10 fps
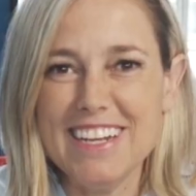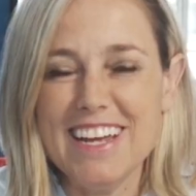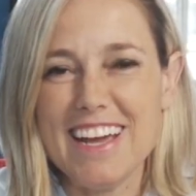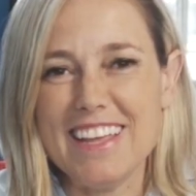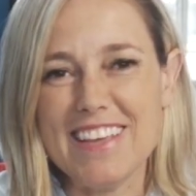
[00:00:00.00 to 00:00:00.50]

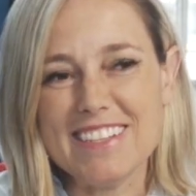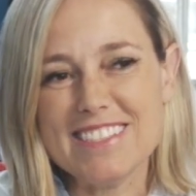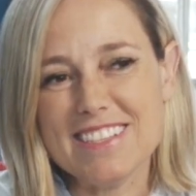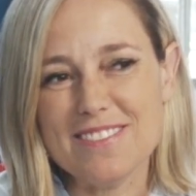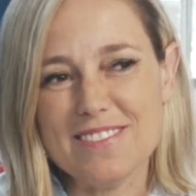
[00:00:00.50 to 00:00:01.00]
And that's
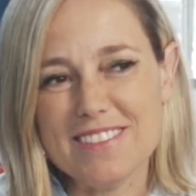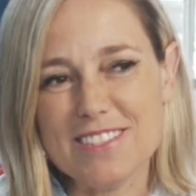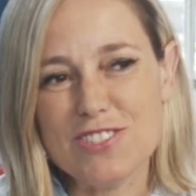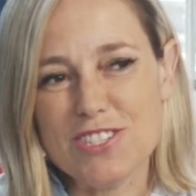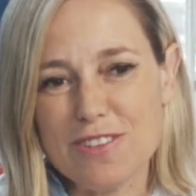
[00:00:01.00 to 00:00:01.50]
the
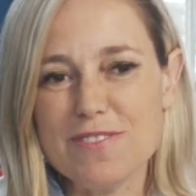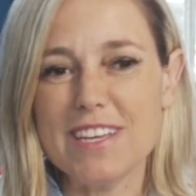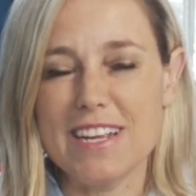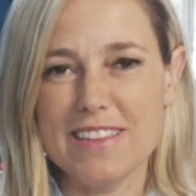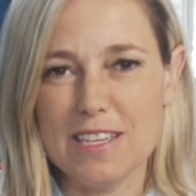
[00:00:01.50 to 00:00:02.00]
shift
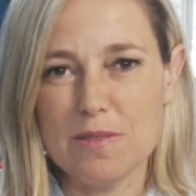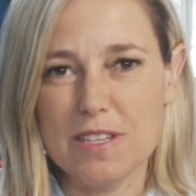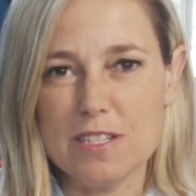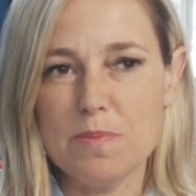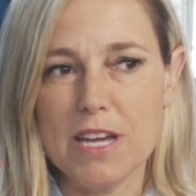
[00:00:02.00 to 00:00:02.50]
that I think
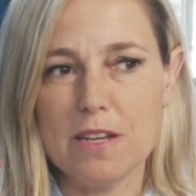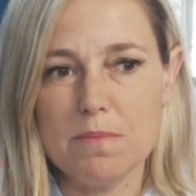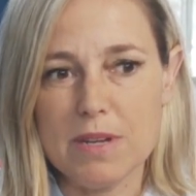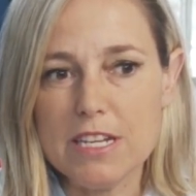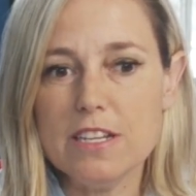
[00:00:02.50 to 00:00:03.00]

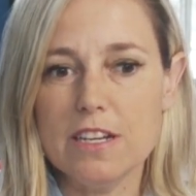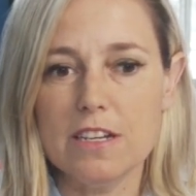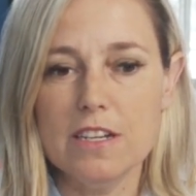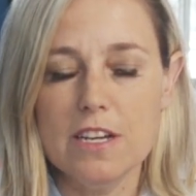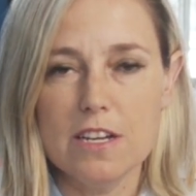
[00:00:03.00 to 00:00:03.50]
independent
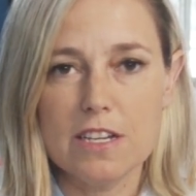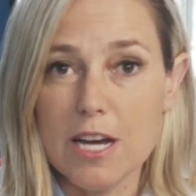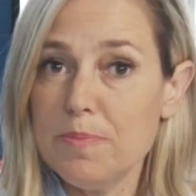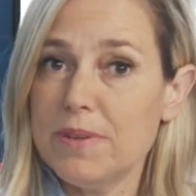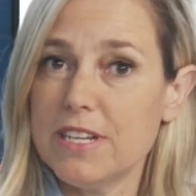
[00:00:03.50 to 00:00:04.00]
media
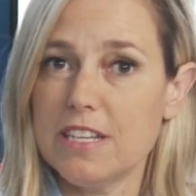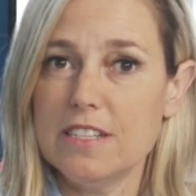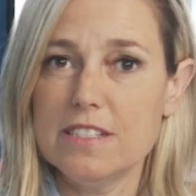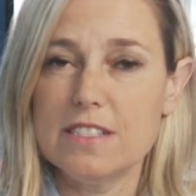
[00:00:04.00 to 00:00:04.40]
companies